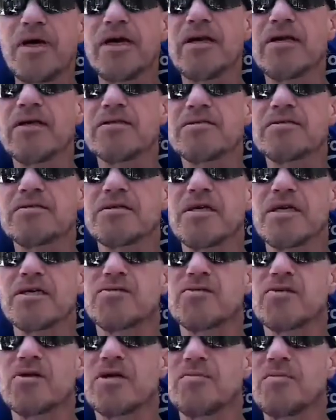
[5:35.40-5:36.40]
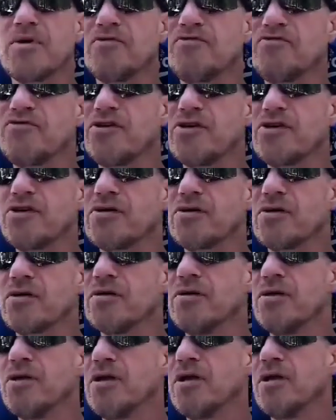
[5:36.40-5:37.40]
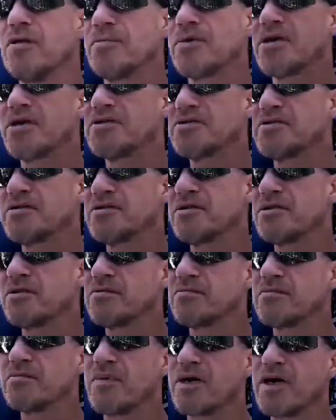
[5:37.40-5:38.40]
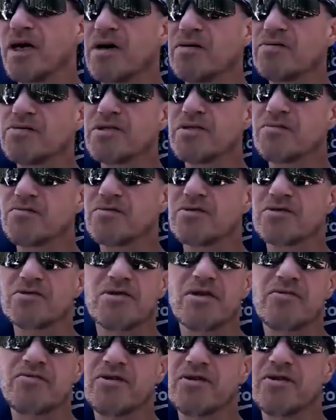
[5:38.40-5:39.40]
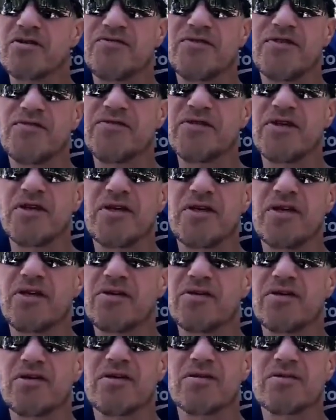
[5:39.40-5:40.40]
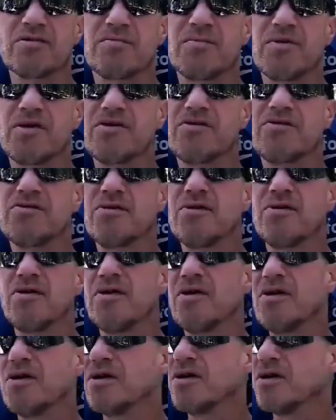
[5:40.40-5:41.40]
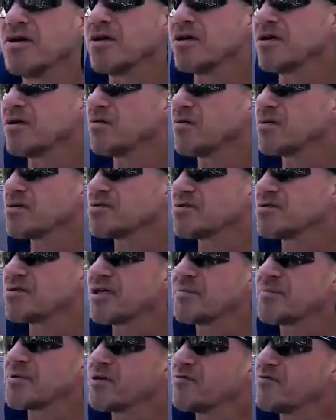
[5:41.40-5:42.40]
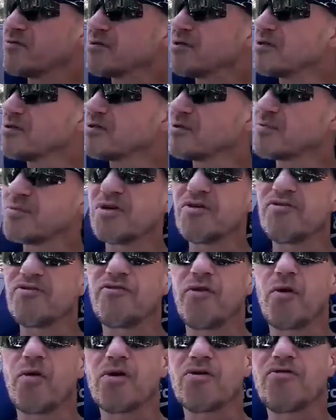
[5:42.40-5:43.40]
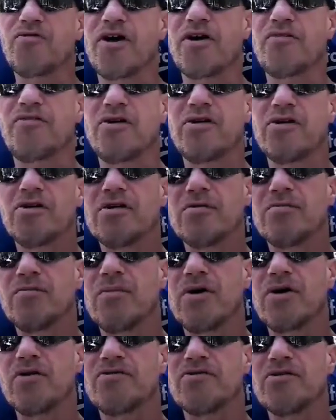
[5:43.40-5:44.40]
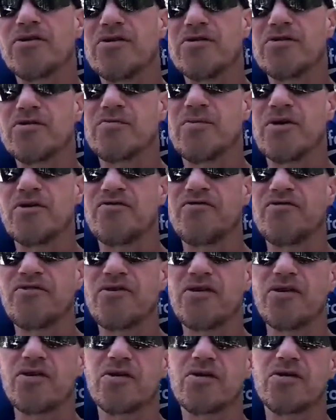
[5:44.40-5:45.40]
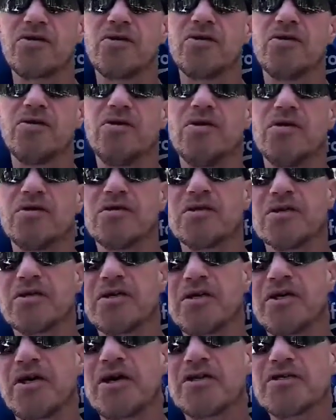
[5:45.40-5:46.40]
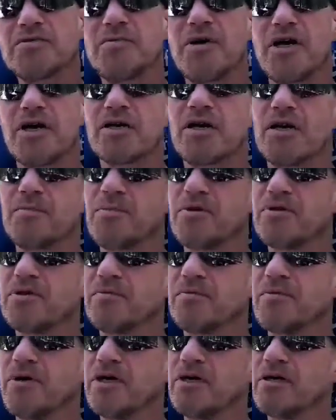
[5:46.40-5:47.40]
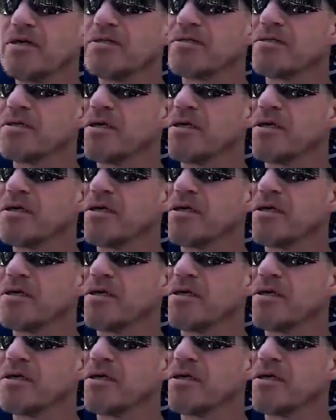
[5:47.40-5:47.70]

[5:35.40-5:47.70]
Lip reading: maintenance schedule on my vehicle. But considering my housing was $750, $800 a month, it wasn't that big of a deal to put $400 or $500 a month into my vehicle to catch back up on the maintenance